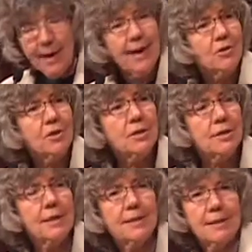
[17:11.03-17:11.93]
here's just
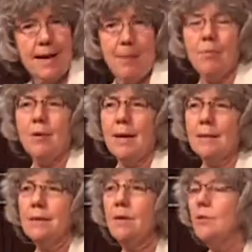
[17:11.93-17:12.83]
an example
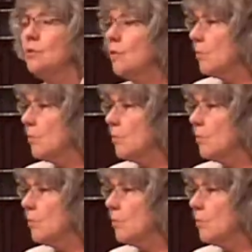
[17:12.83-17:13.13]
as a cultural